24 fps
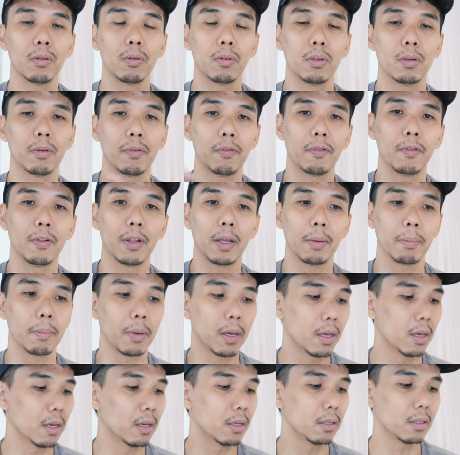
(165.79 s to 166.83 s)
to the Flip
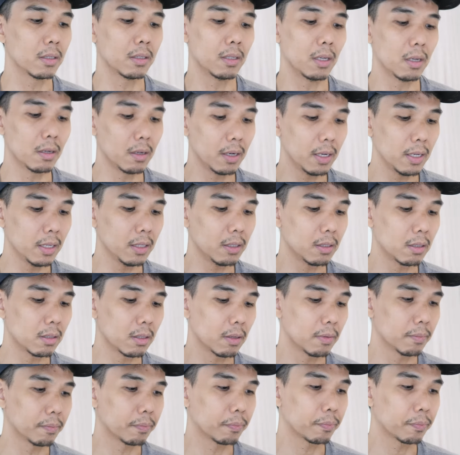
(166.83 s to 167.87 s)
series.